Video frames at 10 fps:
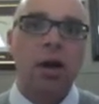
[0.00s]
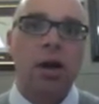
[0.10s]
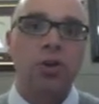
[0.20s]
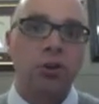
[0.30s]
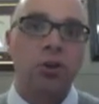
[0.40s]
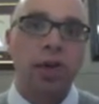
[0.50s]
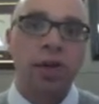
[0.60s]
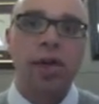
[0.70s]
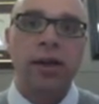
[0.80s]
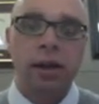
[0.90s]
you
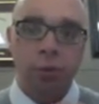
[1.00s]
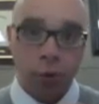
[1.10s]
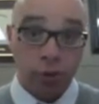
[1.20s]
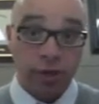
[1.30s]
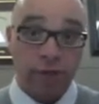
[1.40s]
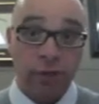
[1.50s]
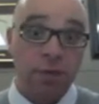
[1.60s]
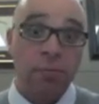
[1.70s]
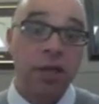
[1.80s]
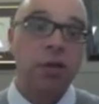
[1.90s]
need, and we will
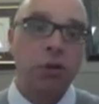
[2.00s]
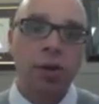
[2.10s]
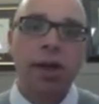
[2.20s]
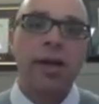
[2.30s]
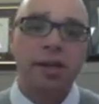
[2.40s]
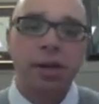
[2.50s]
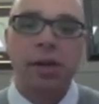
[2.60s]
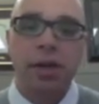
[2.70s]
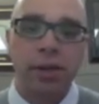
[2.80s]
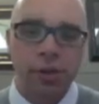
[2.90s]
definitely meet your dietary
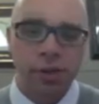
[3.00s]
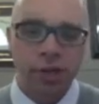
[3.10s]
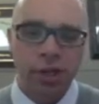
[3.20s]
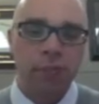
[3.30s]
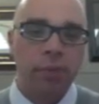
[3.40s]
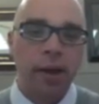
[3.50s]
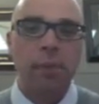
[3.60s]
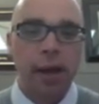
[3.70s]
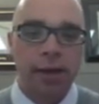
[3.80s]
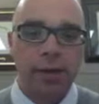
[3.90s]
needs. So just keep that in
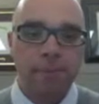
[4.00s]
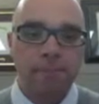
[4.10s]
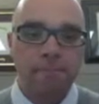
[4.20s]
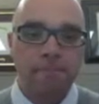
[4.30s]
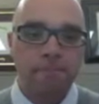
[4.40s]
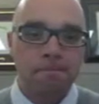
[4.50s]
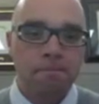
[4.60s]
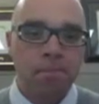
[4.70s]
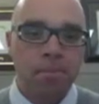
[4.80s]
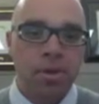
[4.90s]
mind.
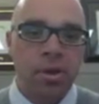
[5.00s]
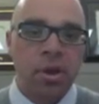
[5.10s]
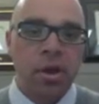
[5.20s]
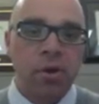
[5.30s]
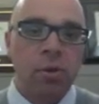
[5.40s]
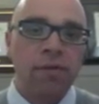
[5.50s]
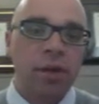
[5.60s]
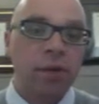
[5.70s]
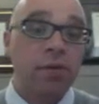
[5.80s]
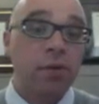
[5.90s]
We have a
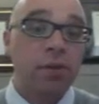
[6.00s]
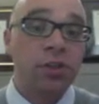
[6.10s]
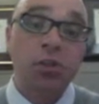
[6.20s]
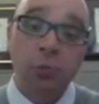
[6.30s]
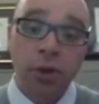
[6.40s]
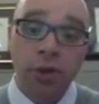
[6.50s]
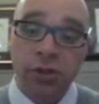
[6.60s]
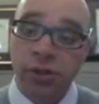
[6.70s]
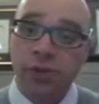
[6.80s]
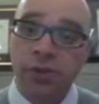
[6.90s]
link for disability
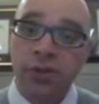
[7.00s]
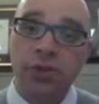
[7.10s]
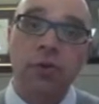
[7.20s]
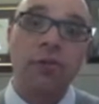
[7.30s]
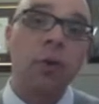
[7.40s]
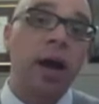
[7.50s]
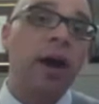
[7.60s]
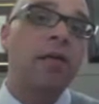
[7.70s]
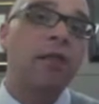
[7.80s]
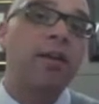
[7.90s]
services, so if you have a